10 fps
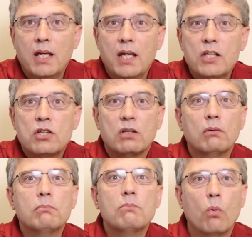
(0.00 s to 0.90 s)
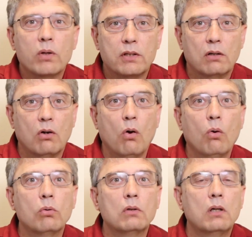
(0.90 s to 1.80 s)
each of them with their
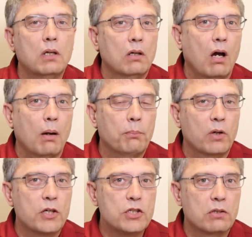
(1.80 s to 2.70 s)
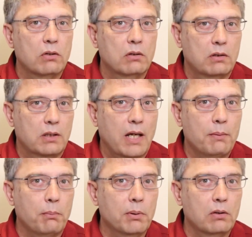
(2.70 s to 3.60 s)
own operational
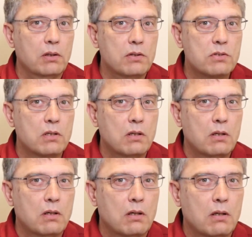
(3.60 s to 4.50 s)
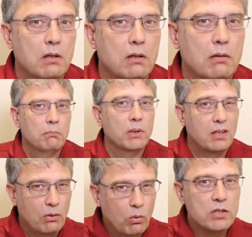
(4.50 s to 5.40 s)
capabilities. But
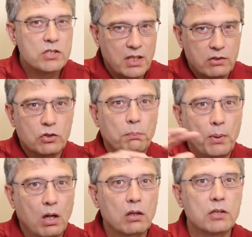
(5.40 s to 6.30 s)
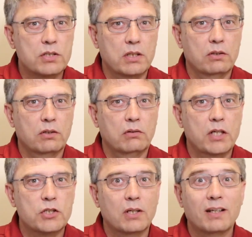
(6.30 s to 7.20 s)
they want central policy
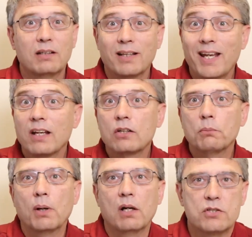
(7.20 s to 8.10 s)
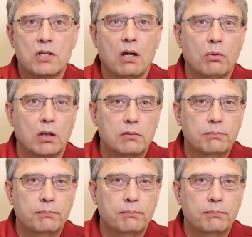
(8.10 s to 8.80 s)
integration into the enterprise network.